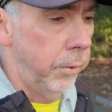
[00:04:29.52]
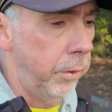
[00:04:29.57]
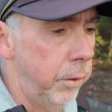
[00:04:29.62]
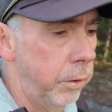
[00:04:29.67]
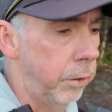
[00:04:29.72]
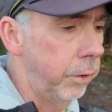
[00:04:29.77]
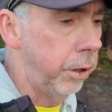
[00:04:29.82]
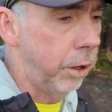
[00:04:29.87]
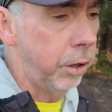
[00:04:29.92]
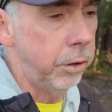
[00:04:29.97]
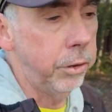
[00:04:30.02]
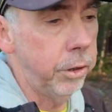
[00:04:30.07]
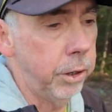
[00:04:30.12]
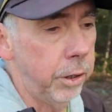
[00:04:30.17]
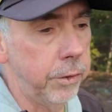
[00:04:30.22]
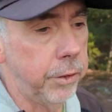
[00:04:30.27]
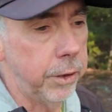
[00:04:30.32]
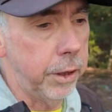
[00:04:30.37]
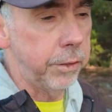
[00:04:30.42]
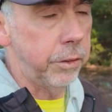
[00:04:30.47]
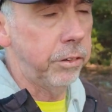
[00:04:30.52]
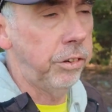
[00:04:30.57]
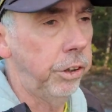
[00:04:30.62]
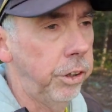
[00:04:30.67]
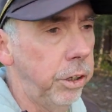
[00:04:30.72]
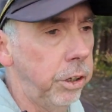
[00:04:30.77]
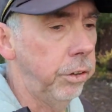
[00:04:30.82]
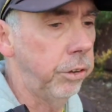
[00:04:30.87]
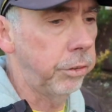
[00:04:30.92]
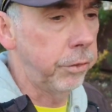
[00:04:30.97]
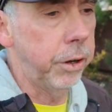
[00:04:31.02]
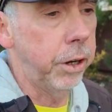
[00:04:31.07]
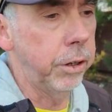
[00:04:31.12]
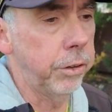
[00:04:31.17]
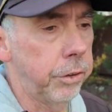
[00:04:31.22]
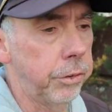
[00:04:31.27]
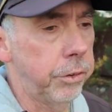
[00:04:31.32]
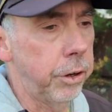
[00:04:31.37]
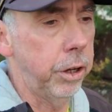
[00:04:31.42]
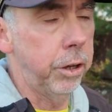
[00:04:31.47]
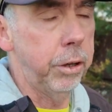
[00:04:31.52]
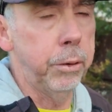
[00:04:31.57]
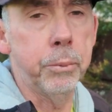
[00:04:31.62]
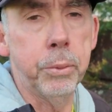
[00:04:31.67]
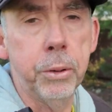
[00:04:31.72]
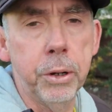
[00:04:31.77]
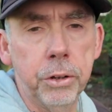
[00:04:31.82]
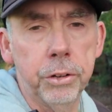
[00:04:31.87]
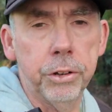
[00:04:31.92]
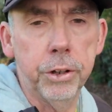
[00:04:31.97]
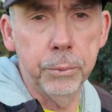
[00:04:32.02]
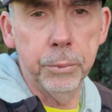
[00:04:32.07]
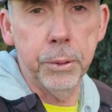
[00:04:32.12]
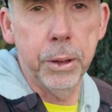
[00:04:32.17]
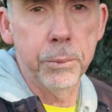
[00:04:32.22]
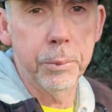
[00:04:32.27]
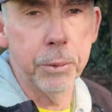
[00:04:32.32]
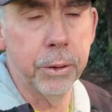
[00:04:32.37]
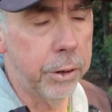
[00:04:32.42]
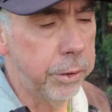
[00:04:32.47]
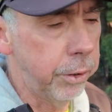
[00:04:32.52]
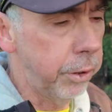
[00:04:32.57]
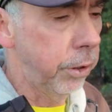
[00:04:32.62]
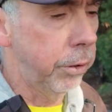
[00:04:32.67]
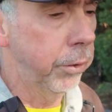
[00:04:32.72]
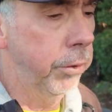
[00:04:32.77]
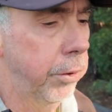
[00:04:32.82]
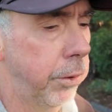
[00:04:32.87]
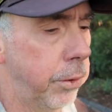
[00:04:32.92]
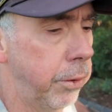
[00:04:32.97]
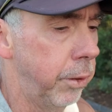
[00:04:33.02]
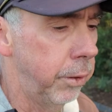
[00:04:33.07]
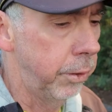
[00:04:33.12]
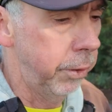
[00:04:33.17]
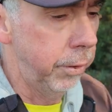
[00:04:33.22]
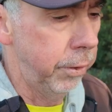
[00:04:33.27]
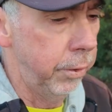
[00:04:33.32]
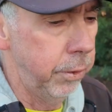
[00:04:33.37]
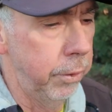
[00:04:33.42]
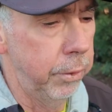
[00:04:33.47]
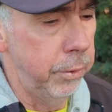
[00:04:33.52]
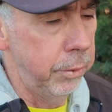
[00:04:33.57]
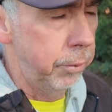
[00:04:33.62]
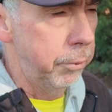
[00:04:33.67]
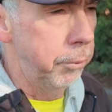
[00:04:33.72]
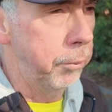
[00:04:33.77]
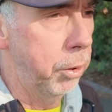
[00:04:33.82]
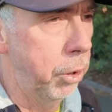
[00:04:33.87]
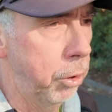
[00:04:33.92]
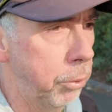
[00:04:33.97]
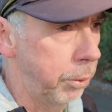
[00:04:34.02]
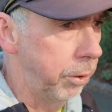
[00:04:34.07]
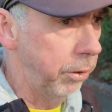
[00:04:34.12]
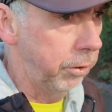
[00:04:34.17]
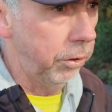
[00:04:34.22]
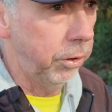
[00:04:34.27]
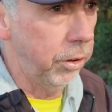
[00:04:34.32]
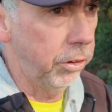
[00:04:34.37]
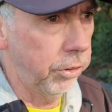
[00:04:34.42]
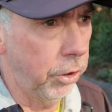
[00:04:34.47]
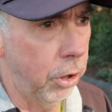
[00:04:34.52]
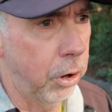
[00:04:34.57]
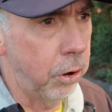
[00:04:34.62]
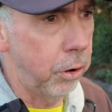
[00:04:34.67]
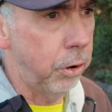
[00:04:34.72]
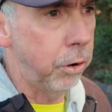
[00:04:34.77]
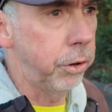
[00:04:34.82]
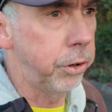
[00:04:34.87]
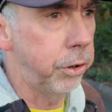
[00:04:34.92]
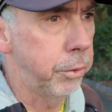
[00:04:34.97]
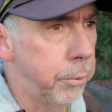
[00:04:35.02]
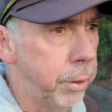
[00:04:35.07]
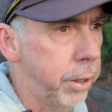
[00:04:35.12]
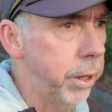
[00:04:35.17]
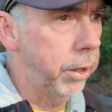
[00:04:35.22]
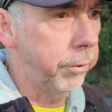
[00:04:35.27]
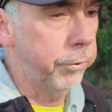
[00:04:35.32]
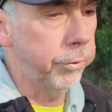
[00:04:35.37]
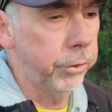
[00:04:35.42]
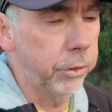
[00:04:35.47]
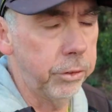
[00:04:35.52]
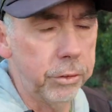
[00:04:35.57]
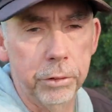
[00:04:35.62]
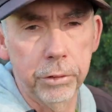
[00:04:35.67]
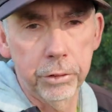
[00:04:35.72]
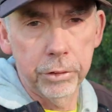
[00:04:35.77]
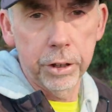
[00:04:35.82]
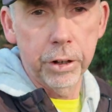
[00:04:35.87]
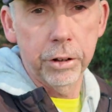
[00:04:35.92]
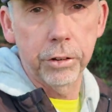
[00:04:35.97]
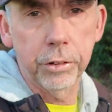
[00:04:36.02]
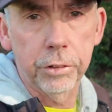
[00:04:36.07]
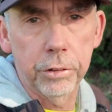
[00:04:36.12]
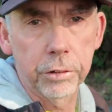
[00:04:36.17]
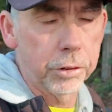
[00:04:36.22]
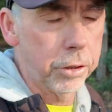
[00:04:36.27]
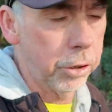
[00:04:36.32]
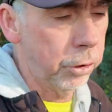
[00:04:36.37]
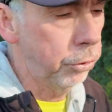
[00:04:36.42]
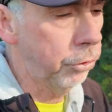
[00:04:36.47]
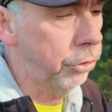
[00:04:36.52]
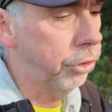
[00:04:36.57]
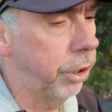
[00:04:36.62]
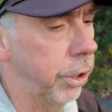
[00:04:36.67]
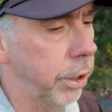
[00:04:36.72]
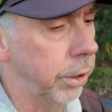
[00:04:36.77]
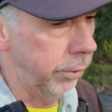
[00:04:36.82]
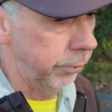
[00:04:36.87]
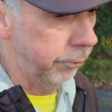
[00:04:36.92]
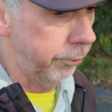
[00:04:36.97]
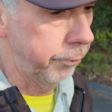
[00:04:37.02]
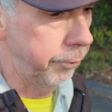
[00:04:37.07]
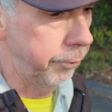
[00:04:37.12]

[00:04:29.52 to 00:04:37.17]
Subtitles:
And I know, you know, the other cities around Australia are pretty similar, but I know Melbourne, there's a high demand for tennis coaching.